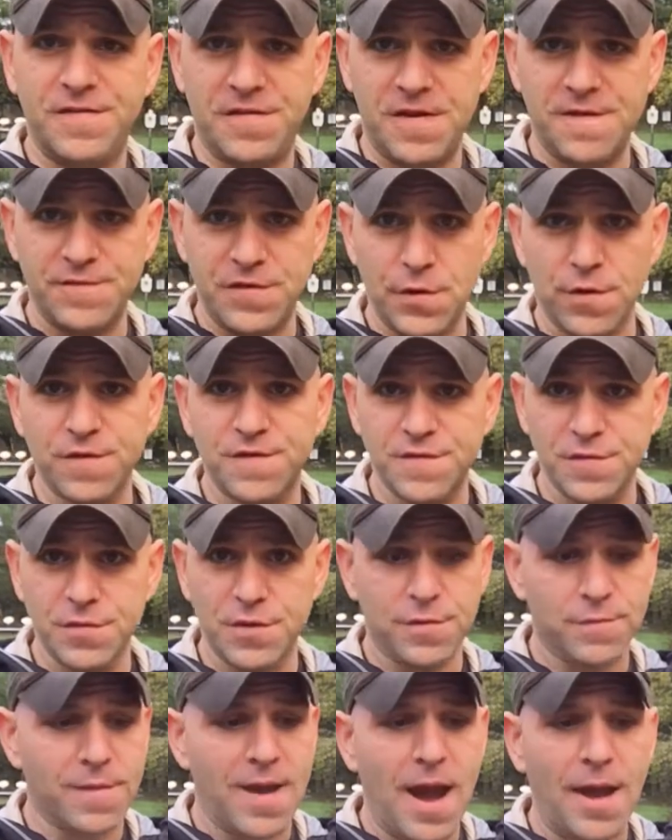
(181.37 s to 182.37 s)
see if there was
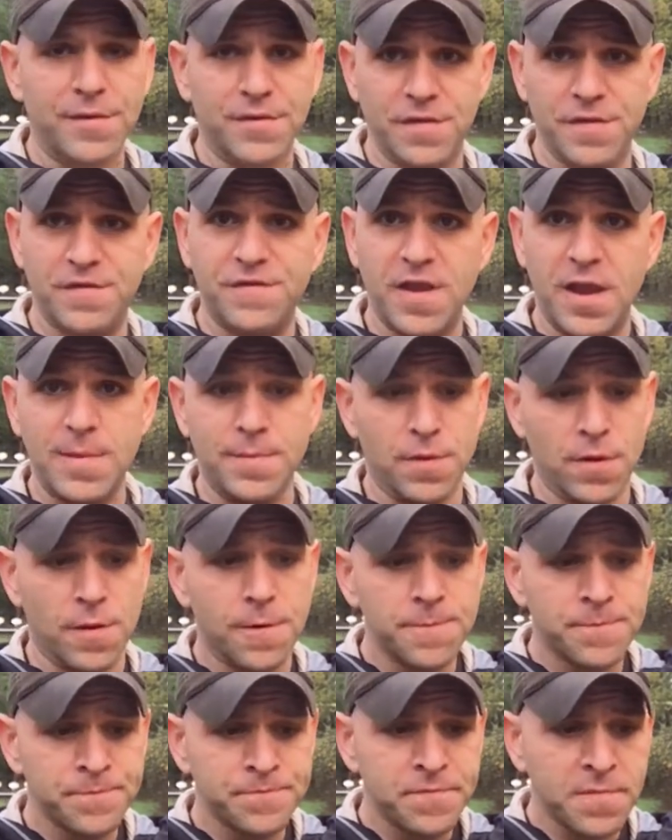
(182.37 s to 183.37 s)
still a round in the chamber